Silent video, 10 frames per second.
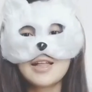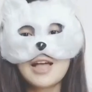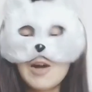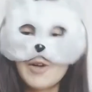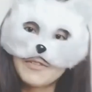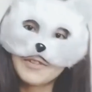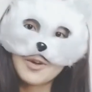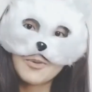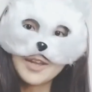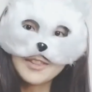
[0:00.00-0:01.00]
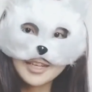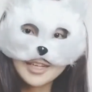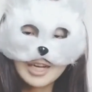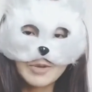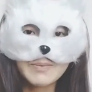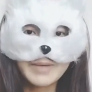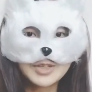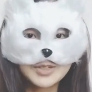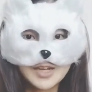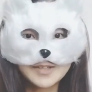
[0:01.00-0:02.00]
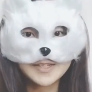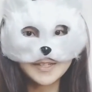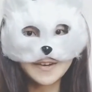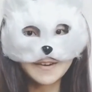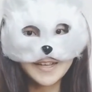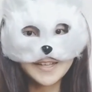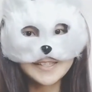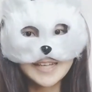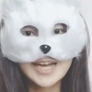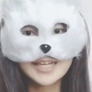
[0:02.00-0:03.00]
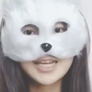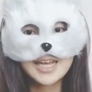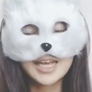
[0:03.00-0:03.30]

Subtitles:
However, one thing that we might consider is that